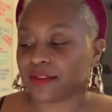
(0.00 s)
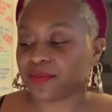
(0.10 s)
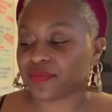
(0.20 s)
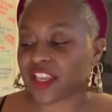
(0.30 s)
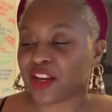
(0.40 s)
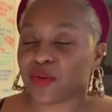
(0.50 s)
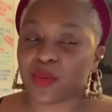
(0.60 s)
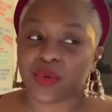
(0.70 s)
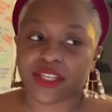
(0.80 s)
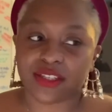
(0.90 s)
know I'm
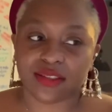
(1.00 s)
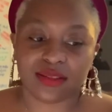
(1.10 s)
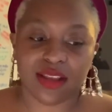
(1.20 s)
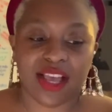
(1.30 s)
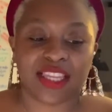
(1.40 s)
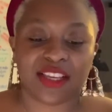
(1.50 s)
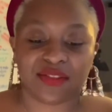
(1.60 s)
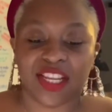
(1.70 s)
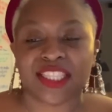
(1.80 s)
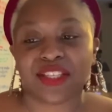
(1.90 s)
weird. A lot of
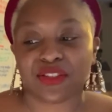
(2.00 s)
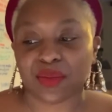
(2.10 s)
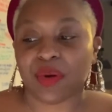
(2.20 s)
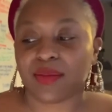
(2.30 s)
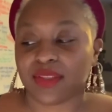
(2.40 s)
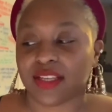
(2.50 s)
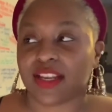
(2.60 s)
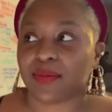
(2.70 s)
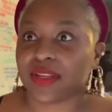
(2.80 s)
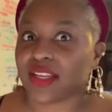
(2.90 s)
Latinos are probably looking at
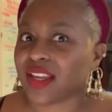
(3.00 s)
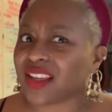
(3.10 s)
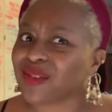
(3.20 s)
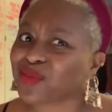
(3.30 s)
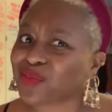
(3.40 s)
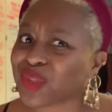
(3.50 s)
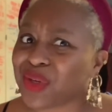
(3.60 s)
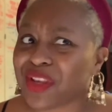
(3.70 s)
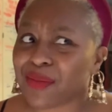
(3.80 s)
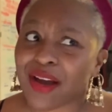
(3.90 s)
me like, you don't
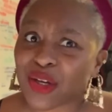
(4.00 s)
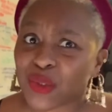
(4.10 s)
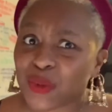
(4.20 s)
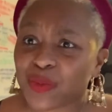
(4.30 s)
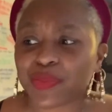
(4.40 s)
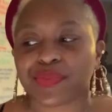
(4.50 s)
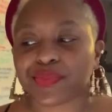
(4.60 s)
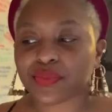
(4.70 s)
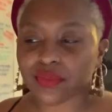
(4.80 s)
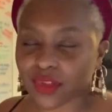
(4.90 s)
eat mango?
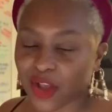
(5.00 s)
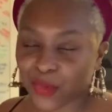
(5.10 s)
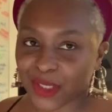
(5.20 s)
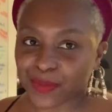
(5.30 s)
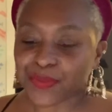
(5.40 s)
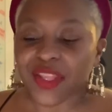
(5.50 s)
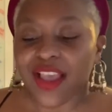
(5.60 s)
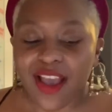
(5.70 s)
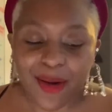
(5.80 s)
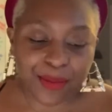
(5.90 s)
Oh well.
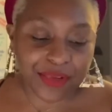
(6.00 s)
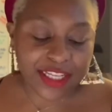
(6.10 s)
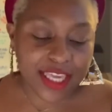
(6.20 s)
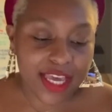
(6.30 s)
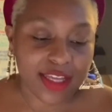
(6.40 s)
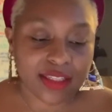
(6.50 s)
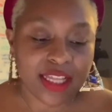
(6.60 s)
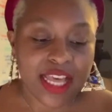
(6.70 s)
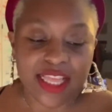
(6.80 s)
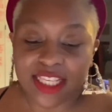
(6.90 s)
But yeah,
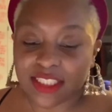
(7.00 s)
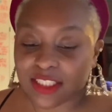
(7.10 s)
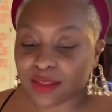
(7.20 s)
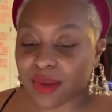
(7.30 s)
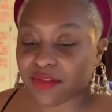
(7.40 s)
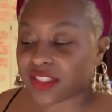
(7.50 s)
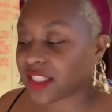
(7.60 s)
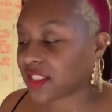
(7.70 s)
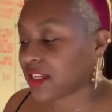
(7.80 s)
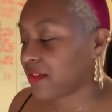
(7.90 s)
this is just my
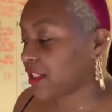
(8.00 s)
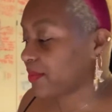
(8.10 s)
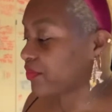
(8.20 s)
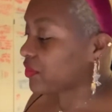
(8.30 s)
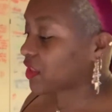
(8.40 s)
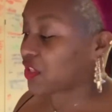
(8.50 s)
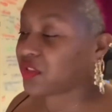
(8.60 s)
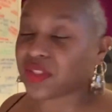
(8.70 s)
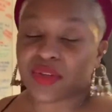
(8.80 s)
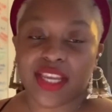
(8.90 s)
rendition of it. You're
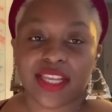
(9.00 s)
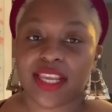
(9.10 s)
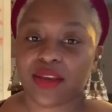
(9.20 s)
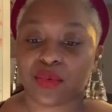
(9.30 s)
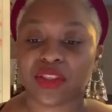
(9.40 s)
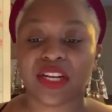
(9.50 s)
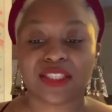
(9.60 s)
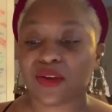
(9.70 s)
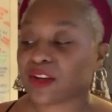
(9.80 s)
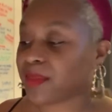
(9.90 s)
still getting hit with tres
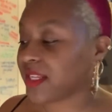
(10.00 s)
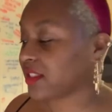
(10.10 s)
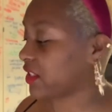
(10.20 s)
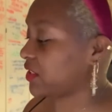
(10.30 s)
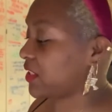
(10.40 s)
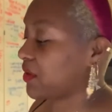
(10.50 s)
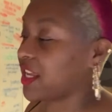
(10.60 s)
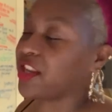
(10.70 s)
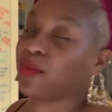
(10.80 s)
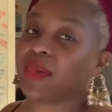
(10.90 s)
golpes. You're still getting
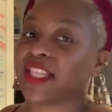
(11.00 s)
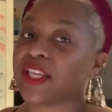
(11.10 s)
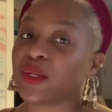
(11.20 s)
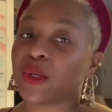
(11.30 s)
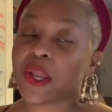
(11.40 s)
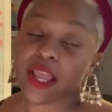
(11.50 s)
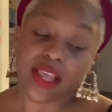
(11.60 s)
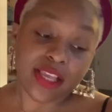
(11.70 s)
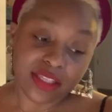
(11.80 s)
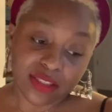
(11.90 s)
your plátano.
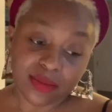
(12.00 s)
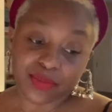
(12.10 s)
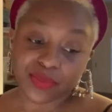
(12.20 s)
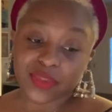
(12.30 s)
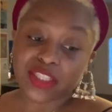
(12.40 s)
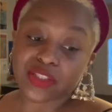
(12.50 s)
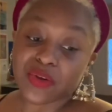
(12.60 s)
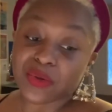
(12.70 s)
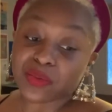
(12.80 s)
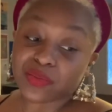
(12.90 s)

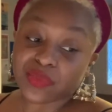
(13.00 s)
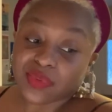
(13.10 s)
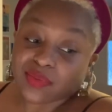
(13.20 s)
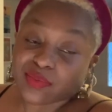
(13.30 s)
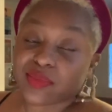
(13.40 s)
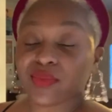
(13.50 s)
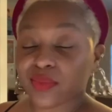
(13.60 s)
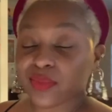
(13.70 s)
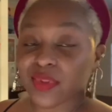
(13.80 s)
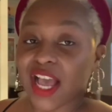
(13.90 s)
So
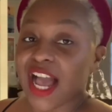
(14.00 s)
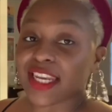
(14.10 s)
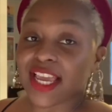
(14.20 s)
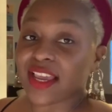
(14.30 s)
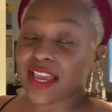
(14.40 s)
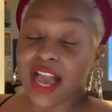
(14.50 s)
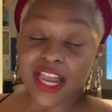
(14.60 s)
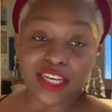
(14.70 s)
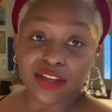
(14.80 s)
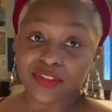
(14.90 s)
I like it. I
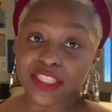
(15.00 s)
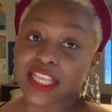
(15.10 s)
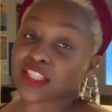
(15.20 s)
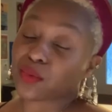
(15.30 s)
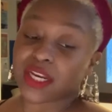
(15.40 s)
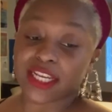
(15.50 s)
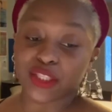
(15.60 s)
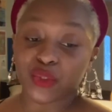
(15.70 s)
love it. That's what I do.